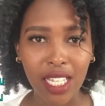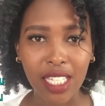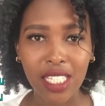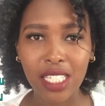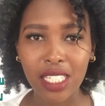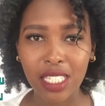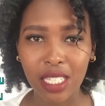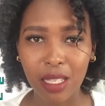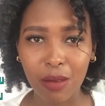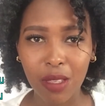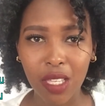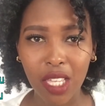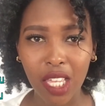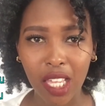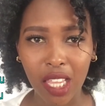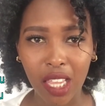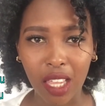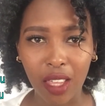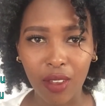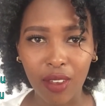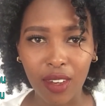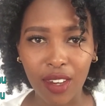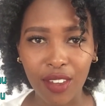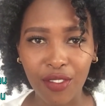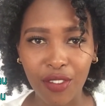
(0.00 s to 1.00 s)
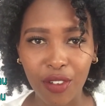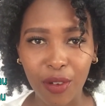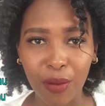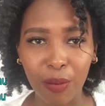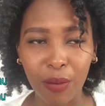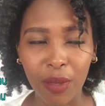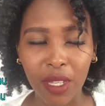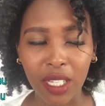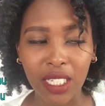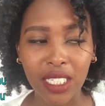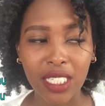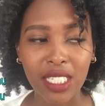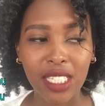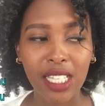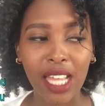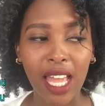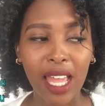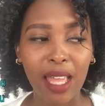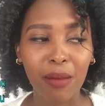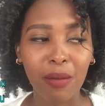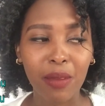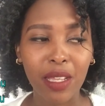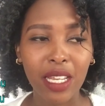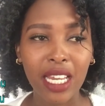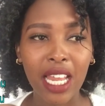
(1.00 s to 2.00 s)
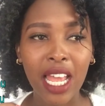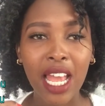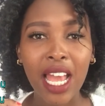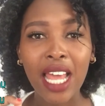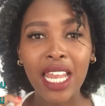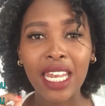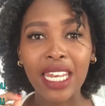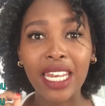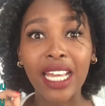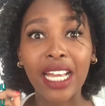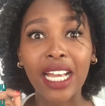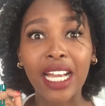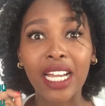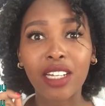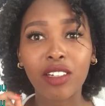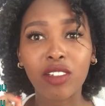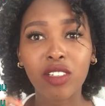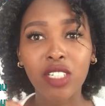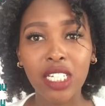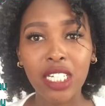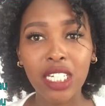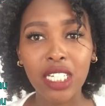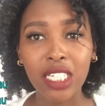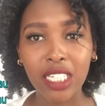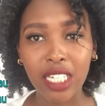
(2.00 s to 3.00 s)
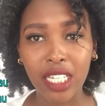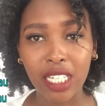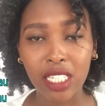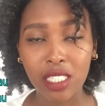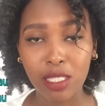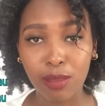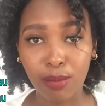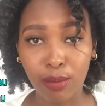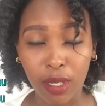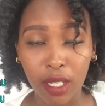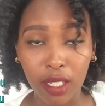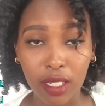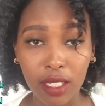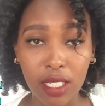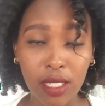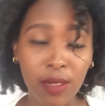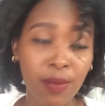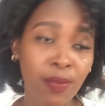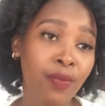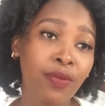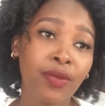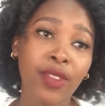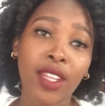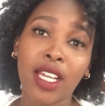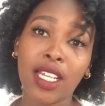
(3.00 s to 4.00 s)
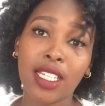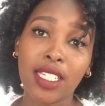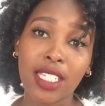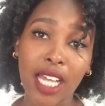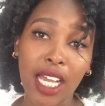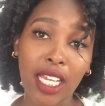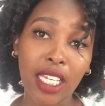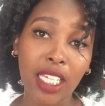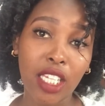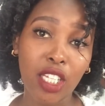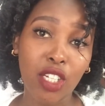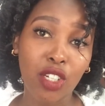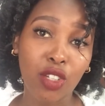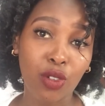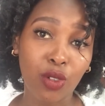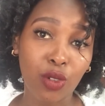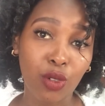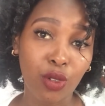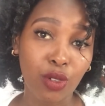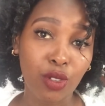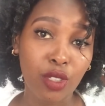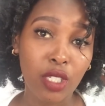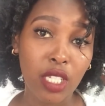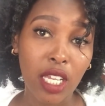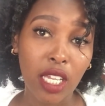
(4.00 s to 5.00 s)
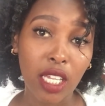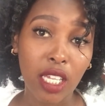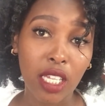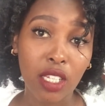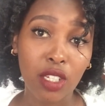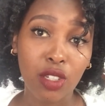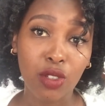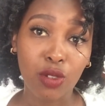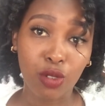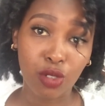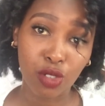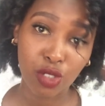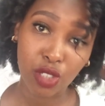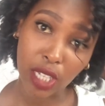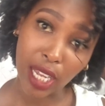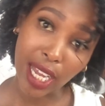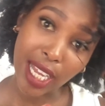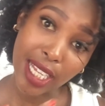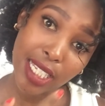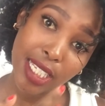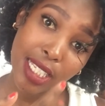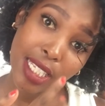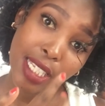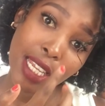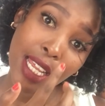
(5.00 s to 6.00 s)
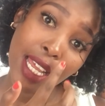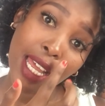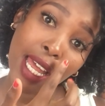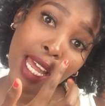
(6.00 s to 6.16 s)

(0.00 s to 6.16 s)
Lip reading: Not necessarily Kenya uniform belt, I mean like a really nice belt. Make sure you tuck in your shirt,